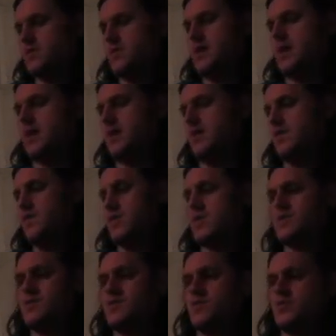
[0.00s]
1,
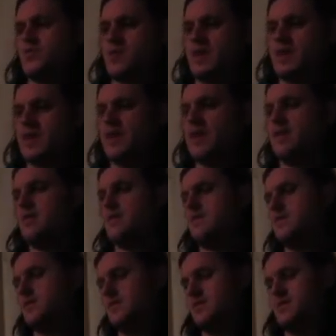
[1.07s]
2, 3.
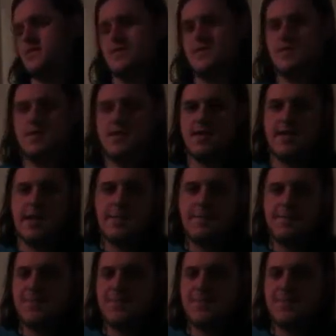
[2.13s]
Yeah.